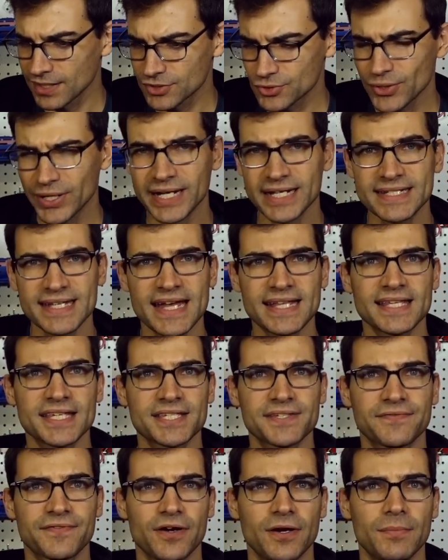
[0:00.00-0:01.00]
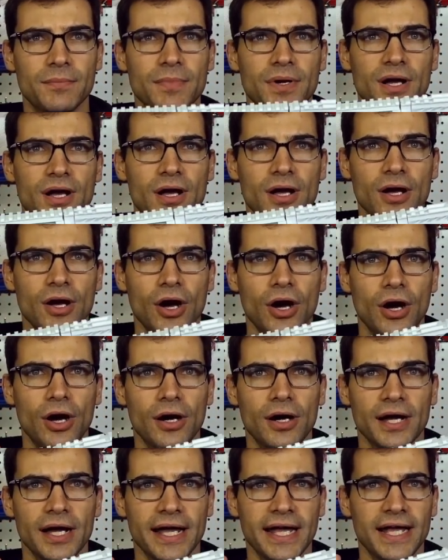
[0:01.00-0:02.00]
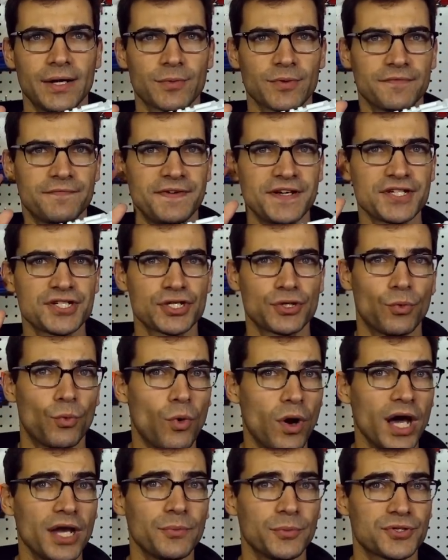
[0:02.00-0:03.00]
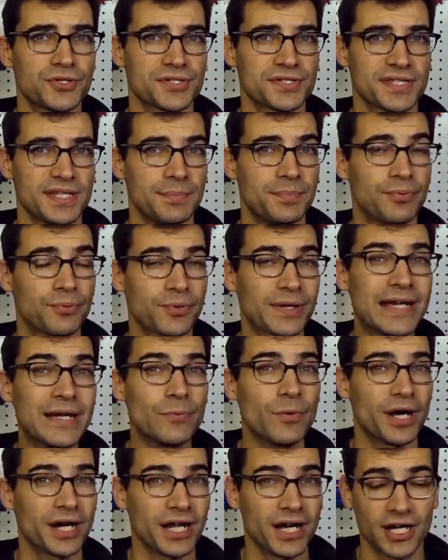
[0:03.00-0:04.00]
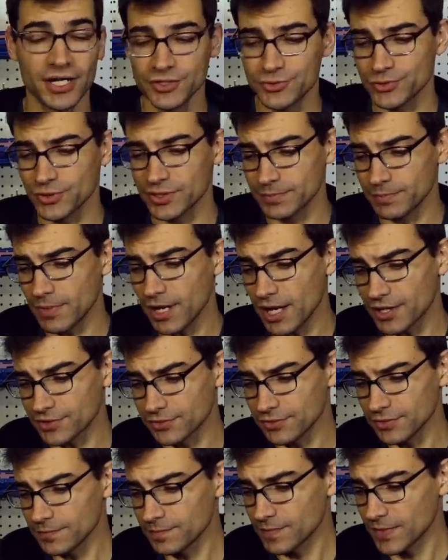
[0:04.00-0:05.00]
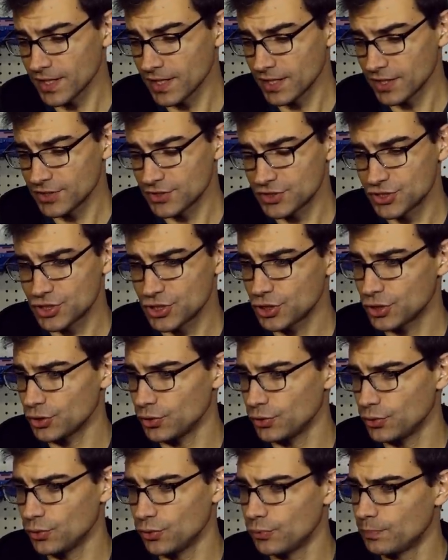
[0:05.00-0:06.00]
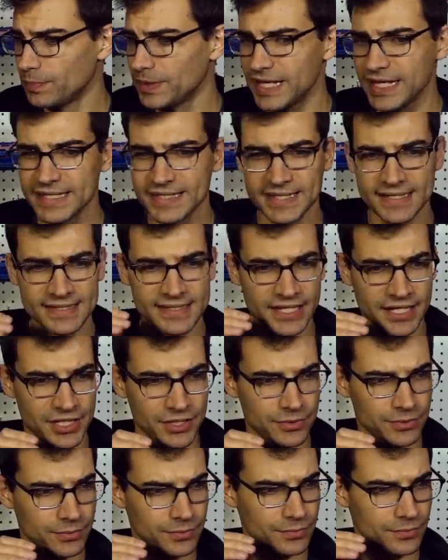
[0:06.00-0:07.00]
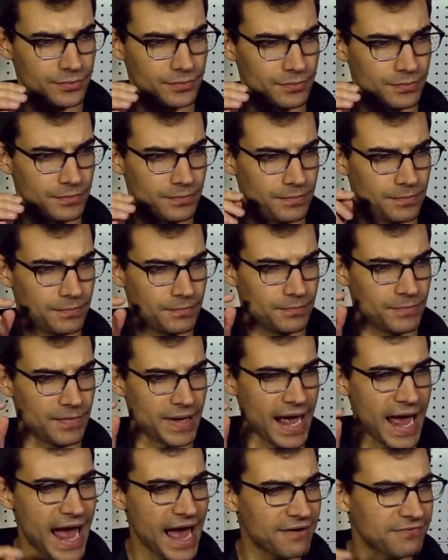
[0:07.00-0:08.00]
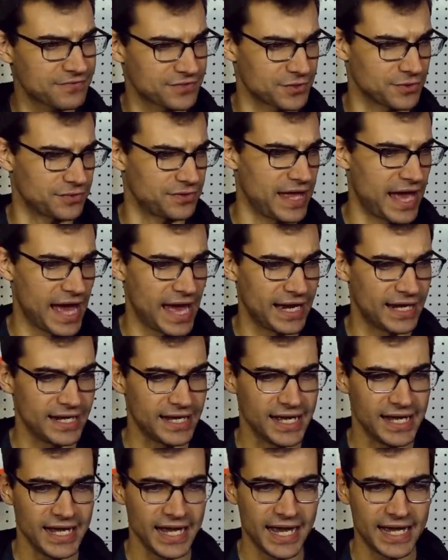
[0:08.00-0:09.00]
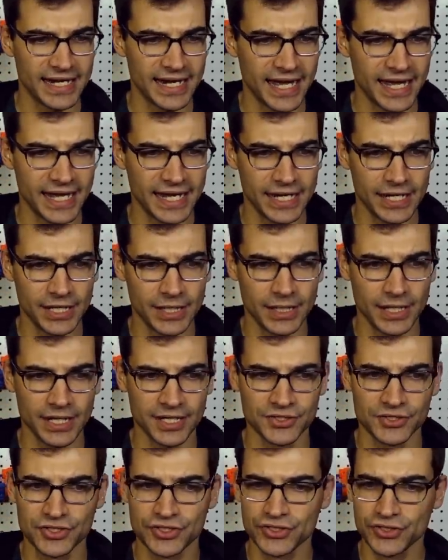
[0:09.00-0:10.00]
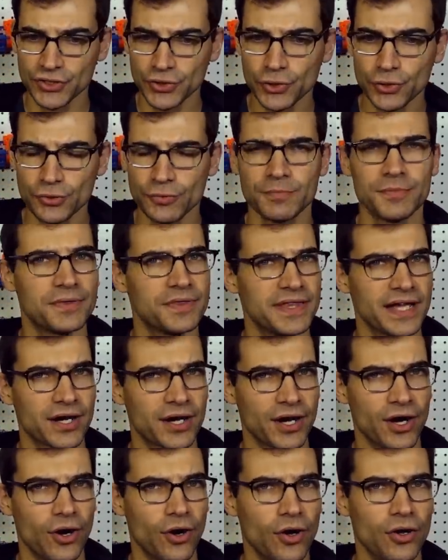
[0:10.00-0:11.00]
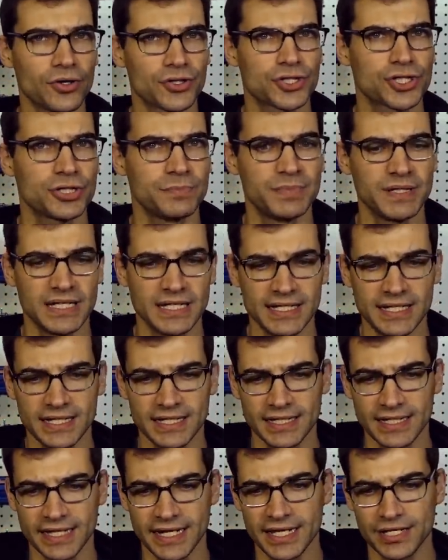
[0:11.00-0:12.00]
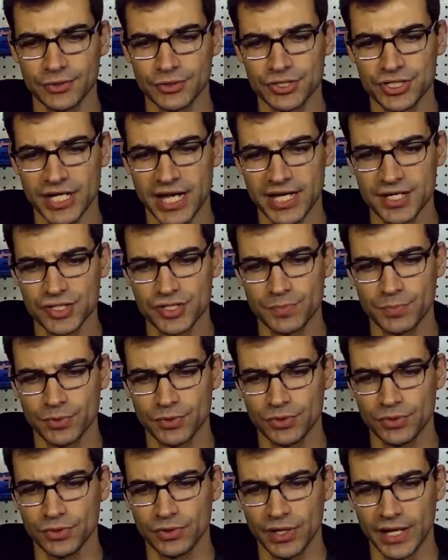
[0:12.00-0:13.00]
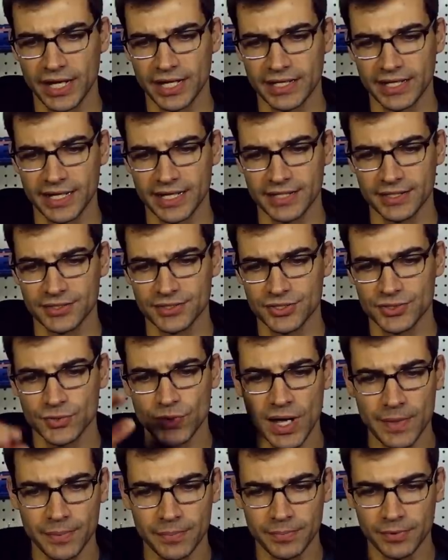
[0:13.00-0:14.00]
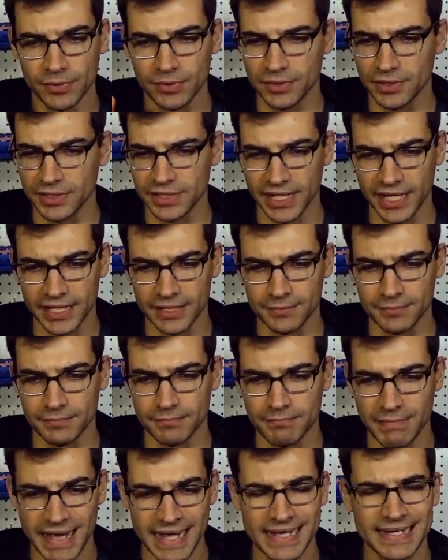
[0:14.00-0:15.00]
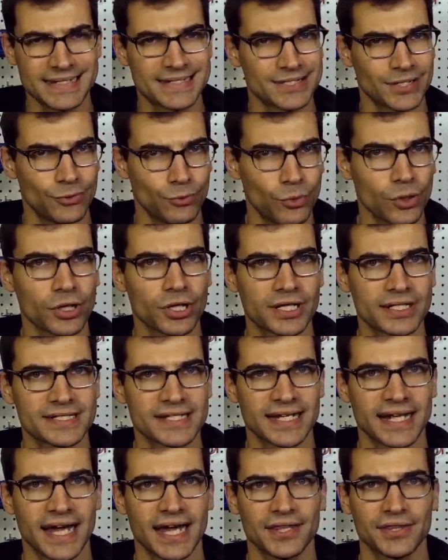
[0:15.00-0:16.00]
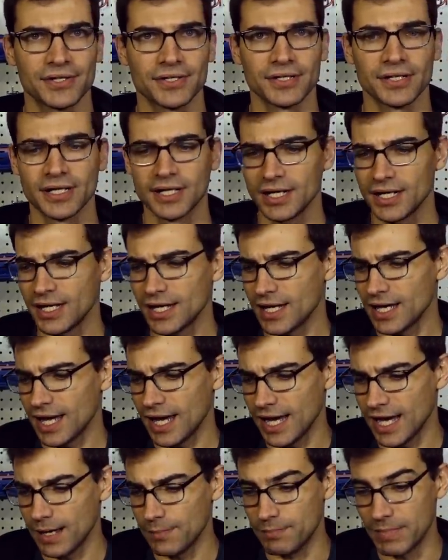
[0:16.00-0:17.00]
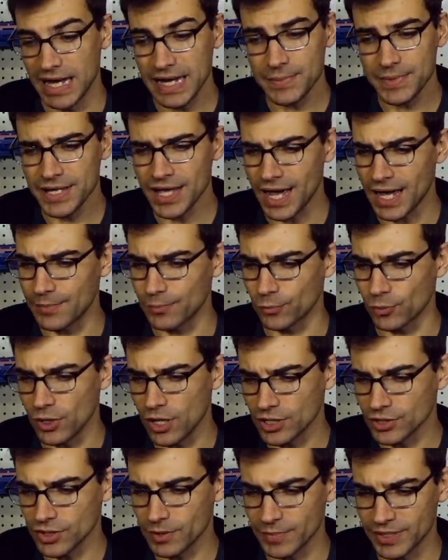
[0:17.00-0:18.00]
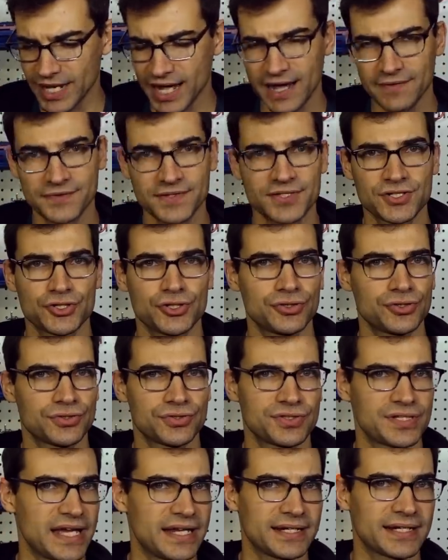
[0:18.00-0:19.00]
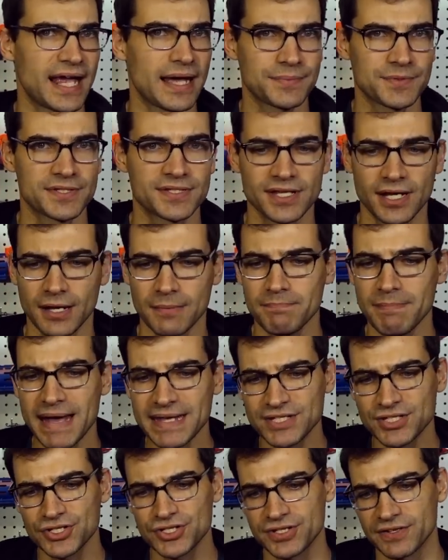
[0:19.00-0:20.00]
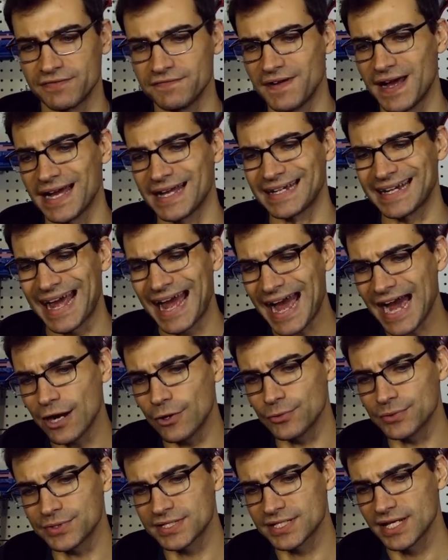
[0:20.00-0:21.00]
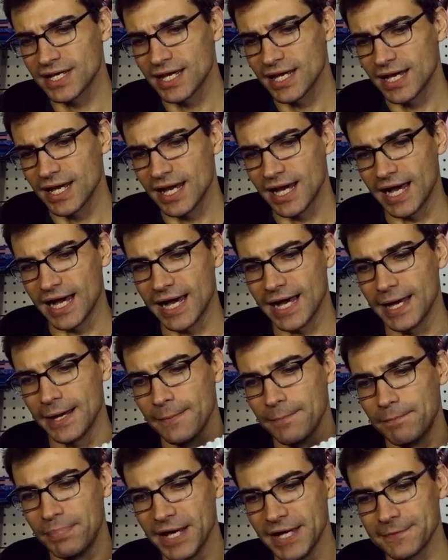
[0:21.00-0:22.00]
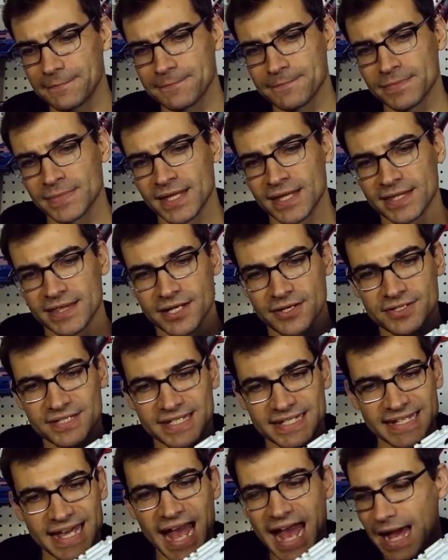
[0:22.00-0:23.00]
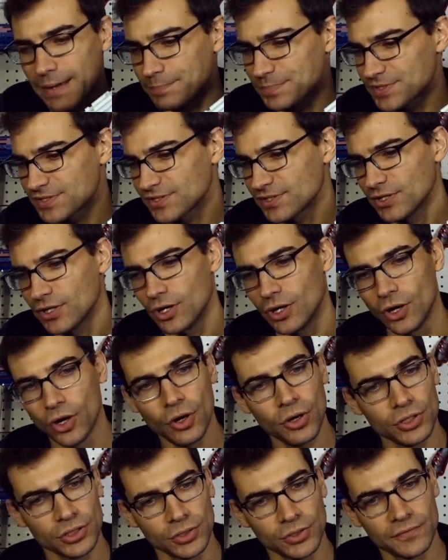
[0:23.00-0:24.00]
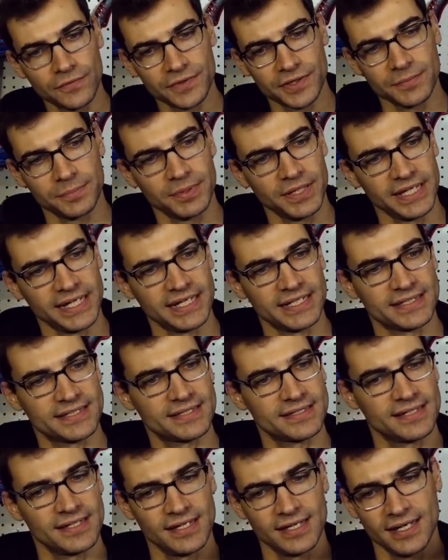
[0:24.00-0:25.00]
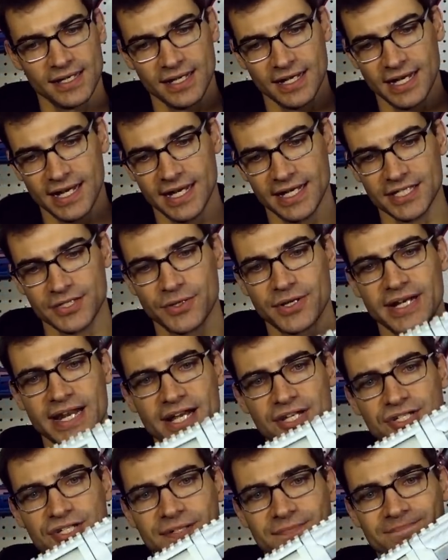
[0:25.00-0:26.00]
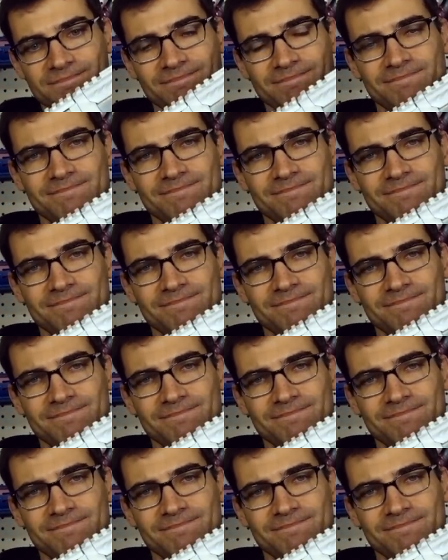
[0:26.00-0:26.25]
trying to take this from a revision 1, which is the pre-100 model, to pieces that are after that. And I assume they all should be interchangeable and swappable and made to work together. Maybe I'm wrong. I'm going to have to send Captain Slug a message to find out. But there's gaps all over the place. You can actually